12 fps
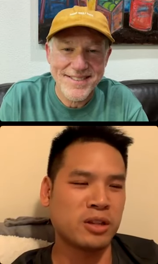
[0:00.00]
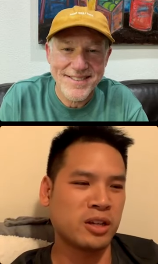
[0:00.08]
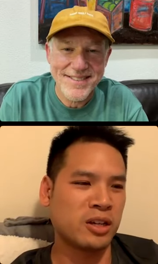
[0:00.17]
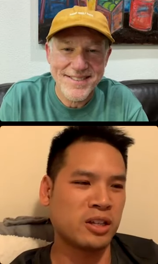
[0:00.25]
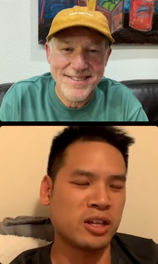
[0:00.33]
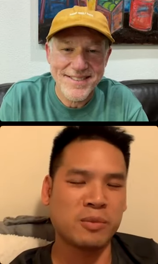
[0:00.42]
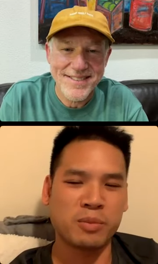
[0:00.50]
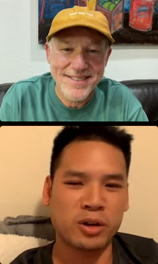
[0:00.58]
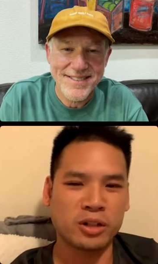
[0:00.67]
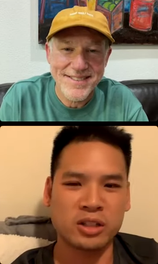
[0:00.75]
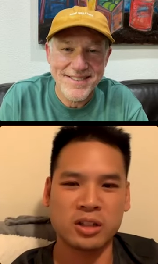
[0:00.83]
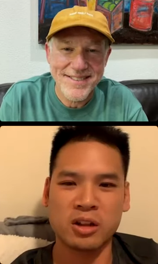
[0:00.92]
Speaker 1: the, the in
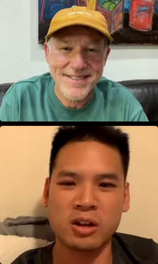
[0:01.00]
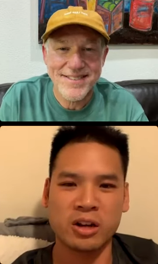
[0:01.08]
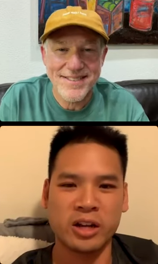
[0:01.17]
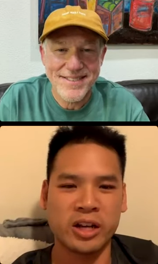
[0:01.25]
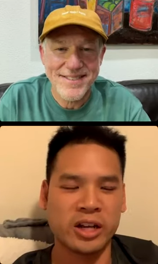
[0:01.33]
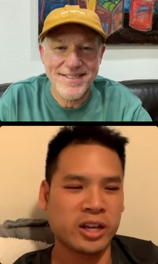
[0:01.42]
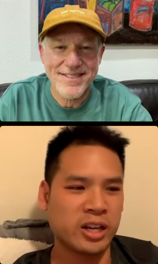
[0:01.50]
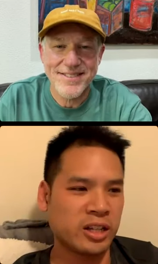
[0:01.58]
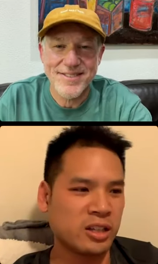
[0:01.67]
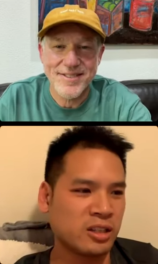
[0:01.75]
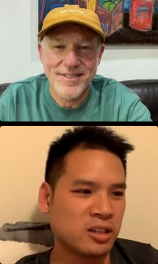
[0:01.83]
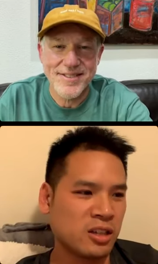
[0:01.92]
person learning, and